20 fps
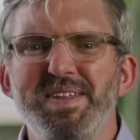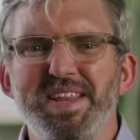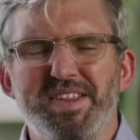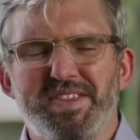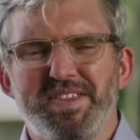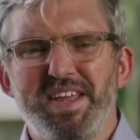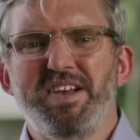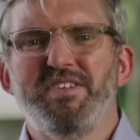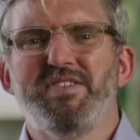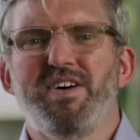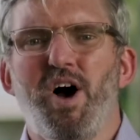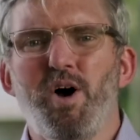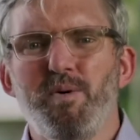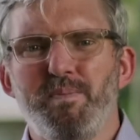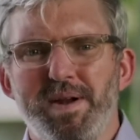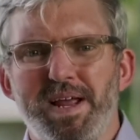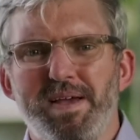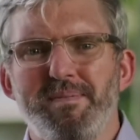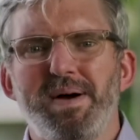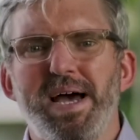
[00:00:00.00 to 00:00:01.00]
that things are
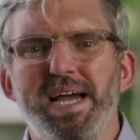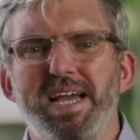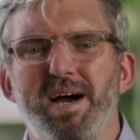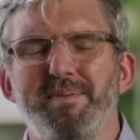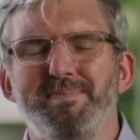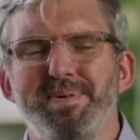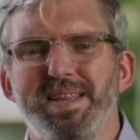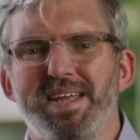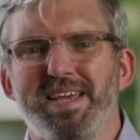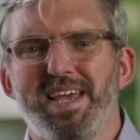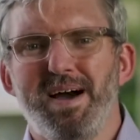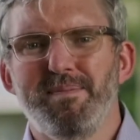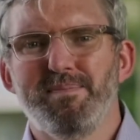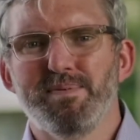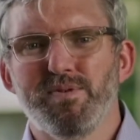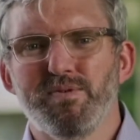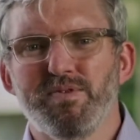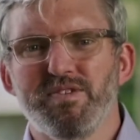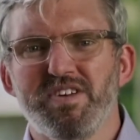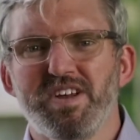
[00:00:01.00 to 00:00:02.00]
opening back up in the
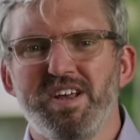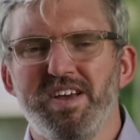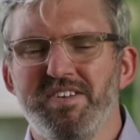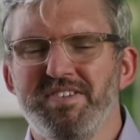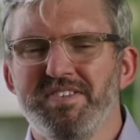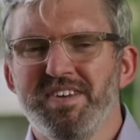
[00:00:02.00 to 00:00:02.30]
capital cities,